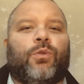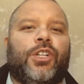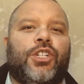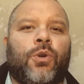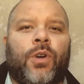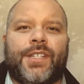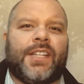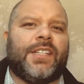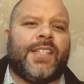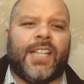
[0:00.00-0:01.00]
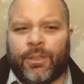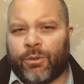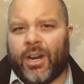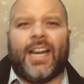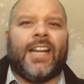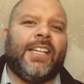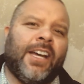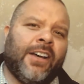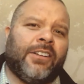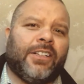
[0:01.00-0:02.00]
rejoice and celebrate and
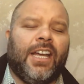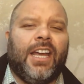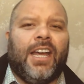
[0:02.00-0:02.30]
yell